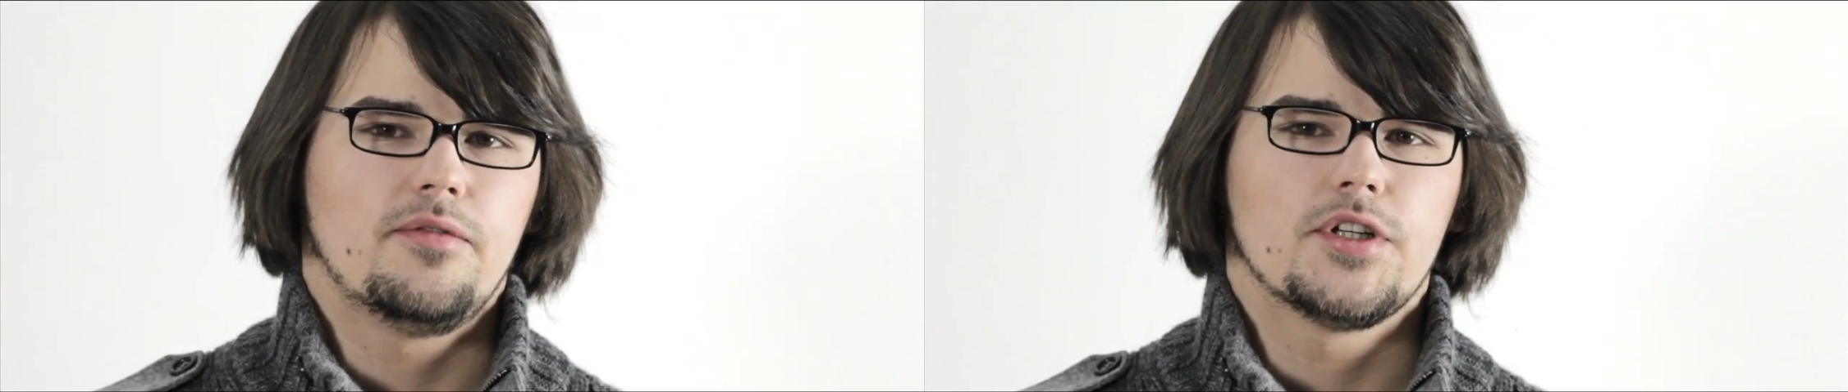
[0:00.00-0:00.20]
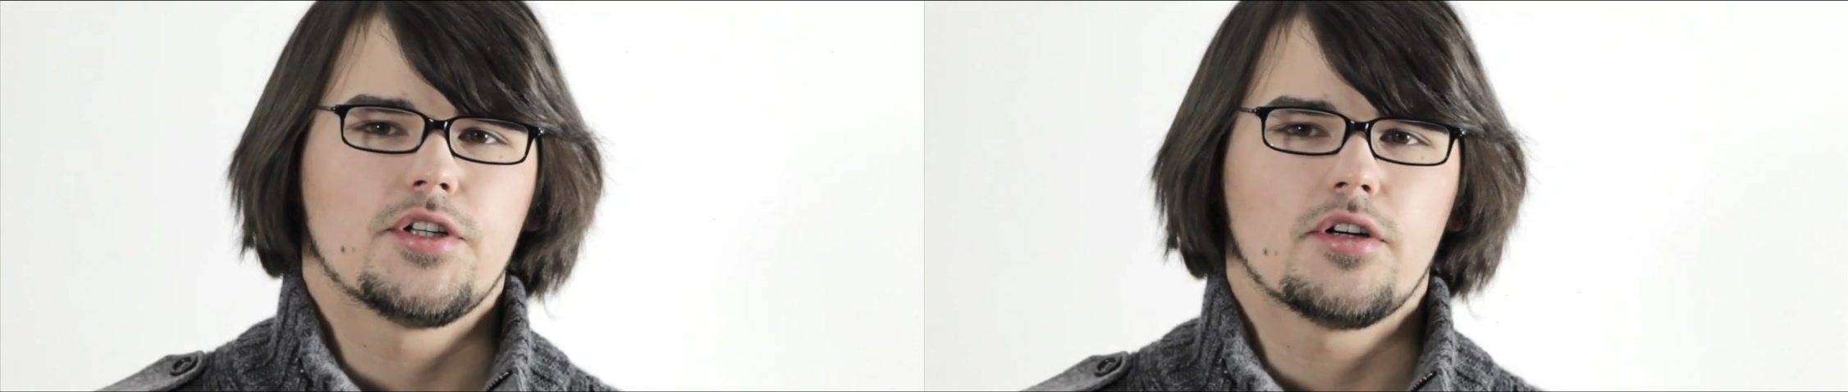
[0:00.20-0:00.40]

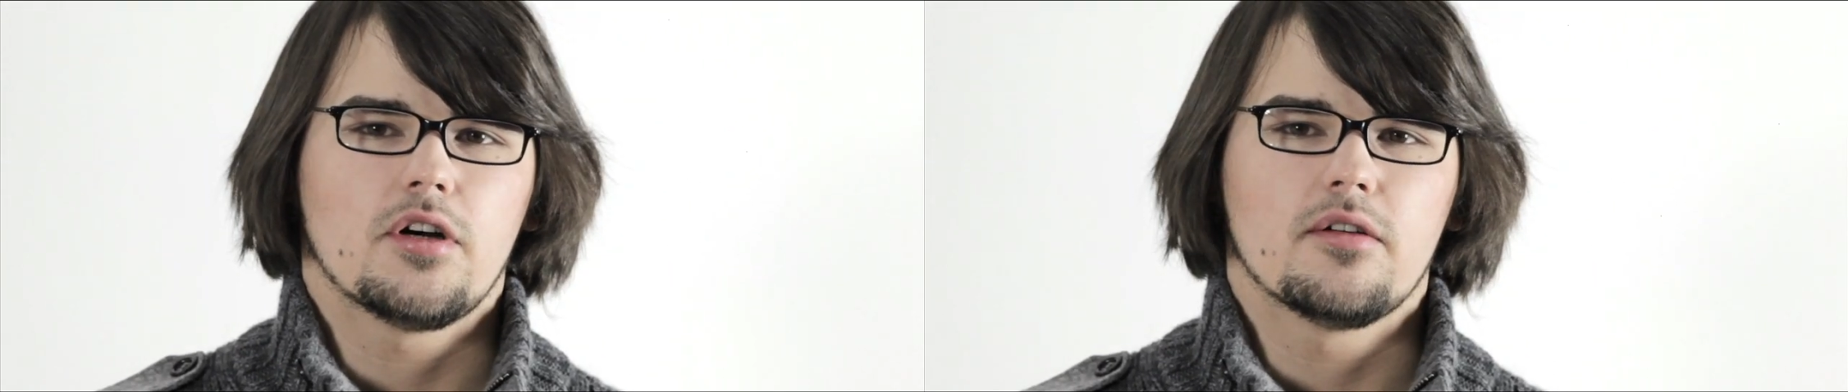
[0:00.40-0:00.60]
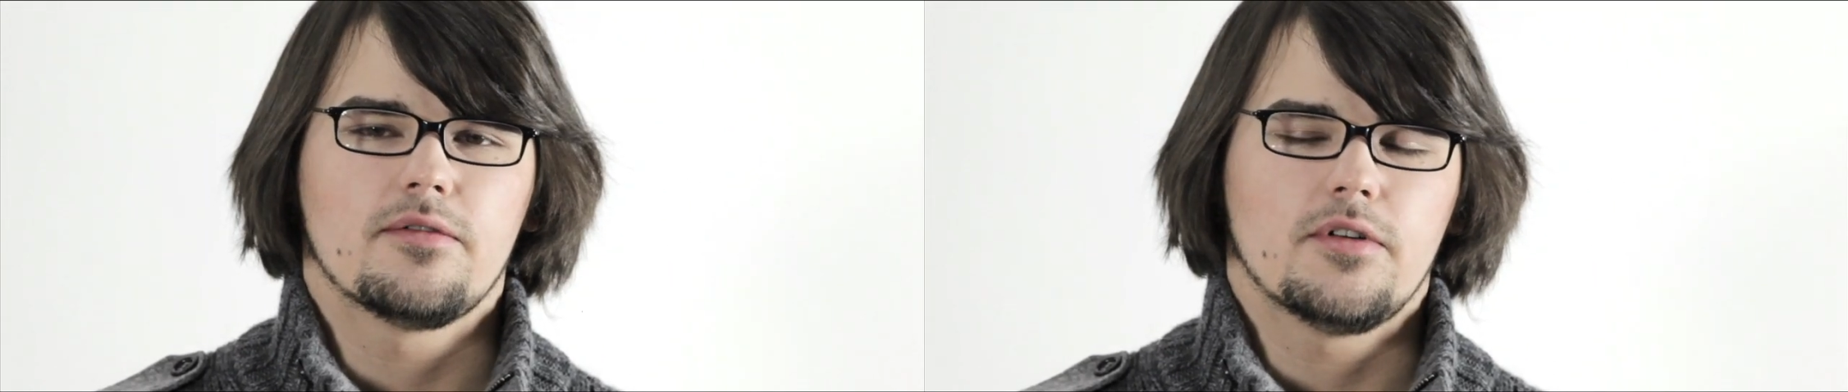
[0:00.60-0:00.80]
feature
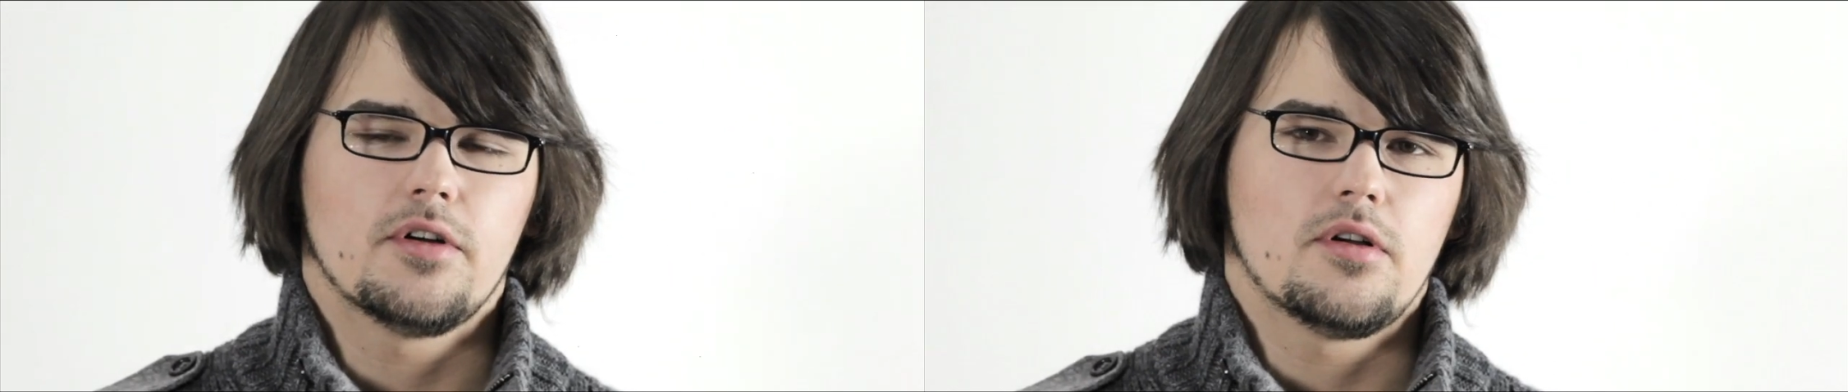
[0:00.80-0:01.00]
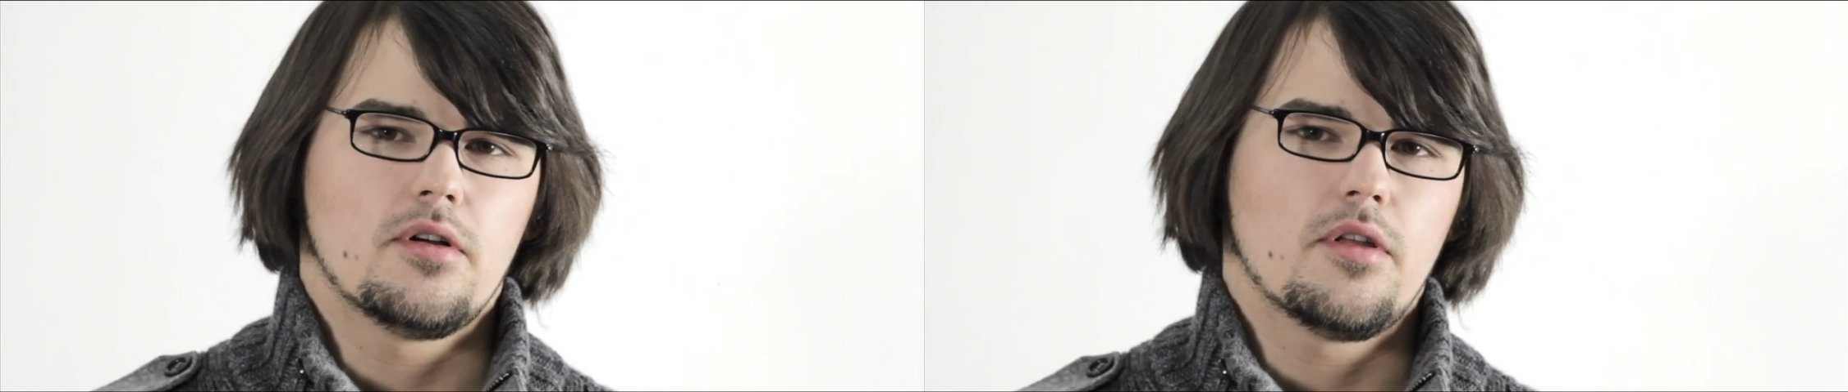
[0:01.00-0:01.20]
of
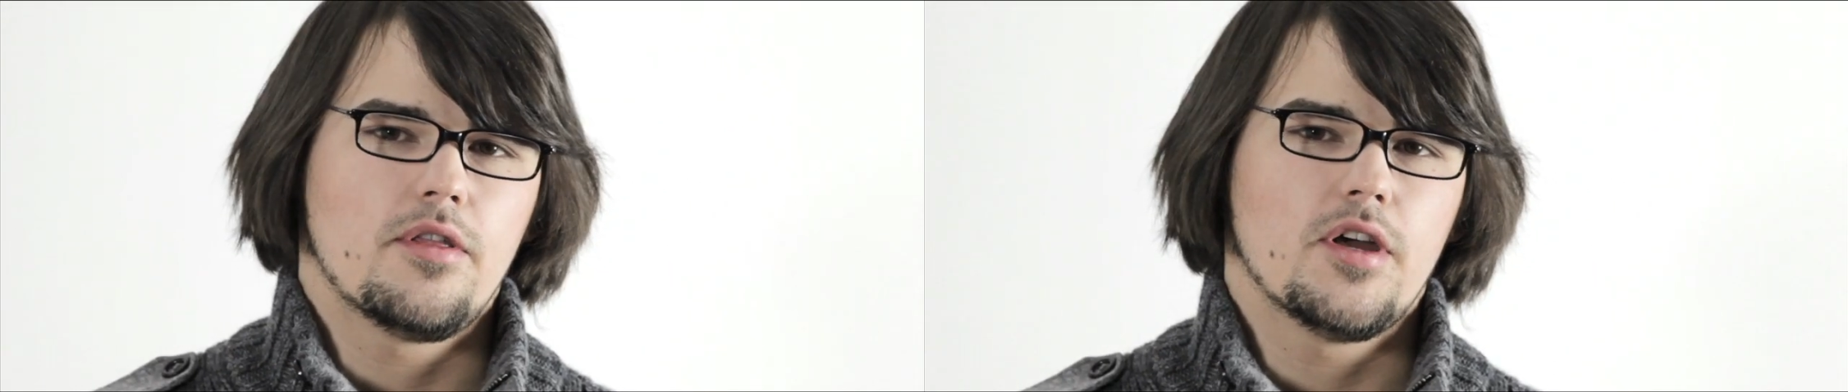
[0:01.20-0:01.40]
uh,